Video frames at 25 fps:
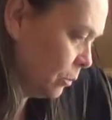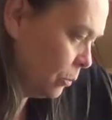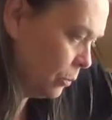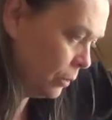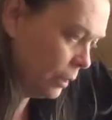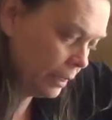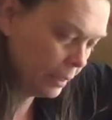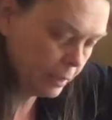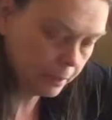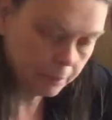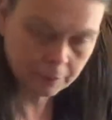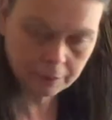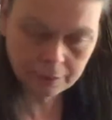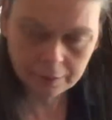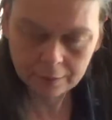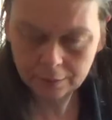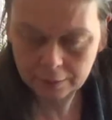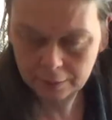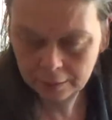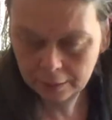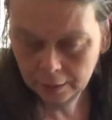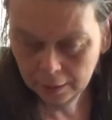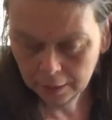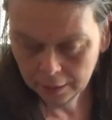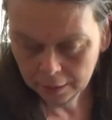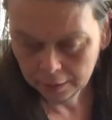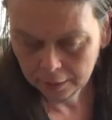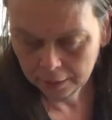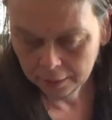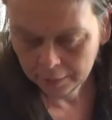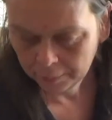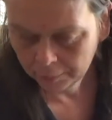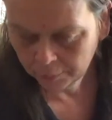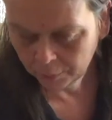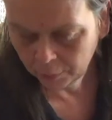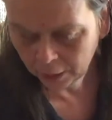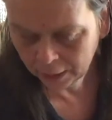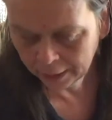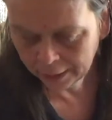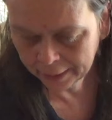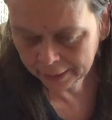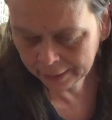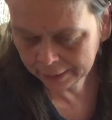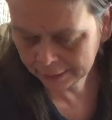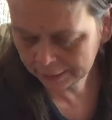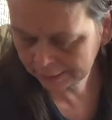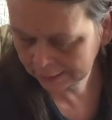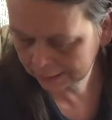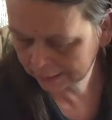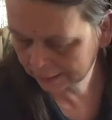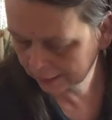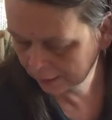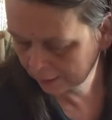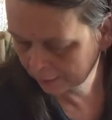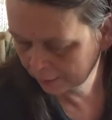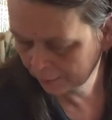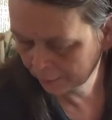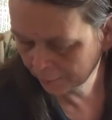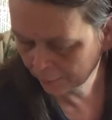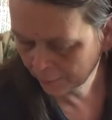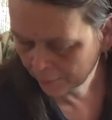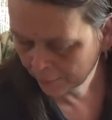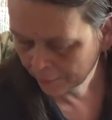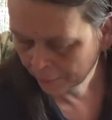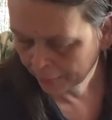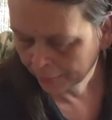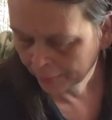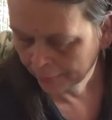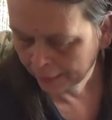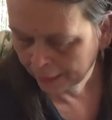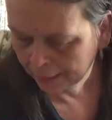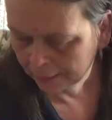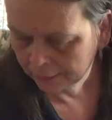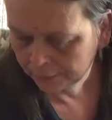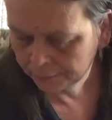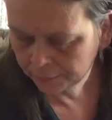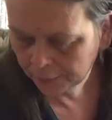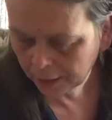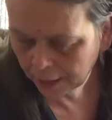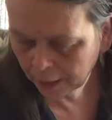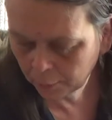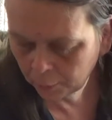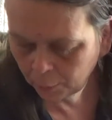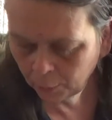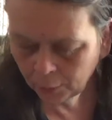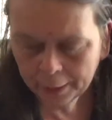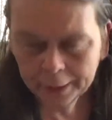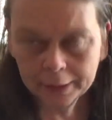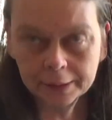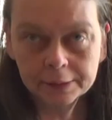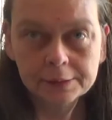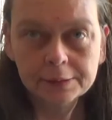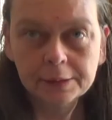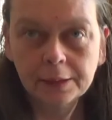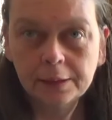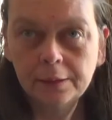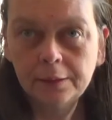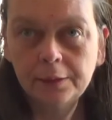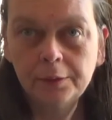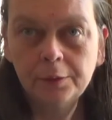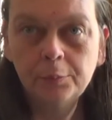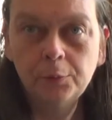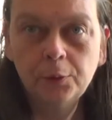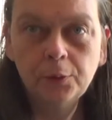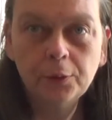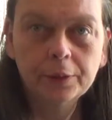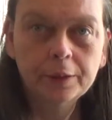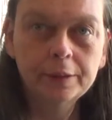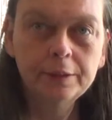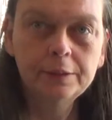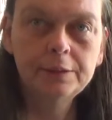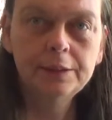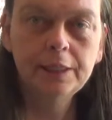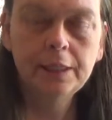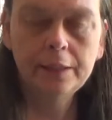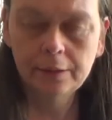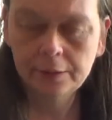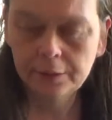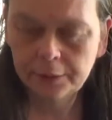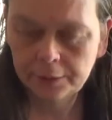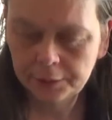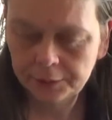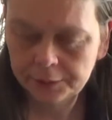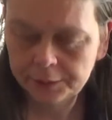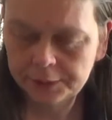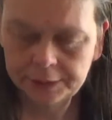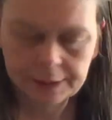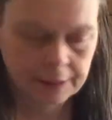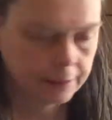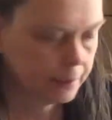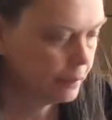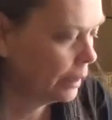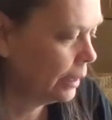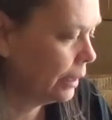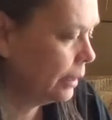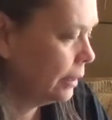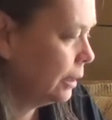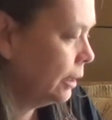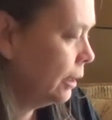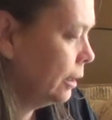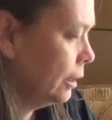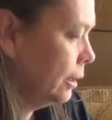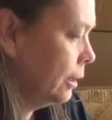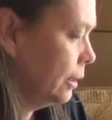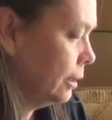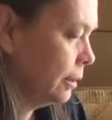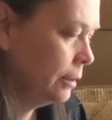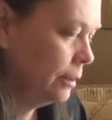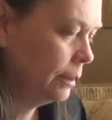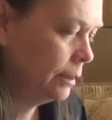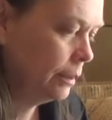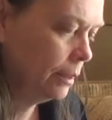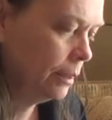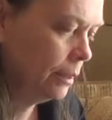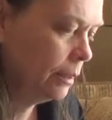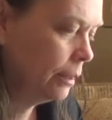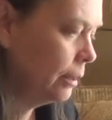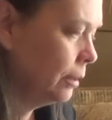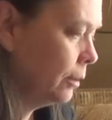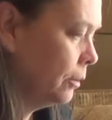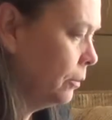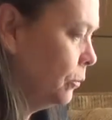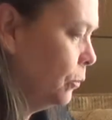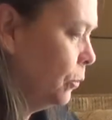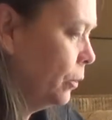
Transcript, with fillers: away plants, so I plant a little more containers than I need, and then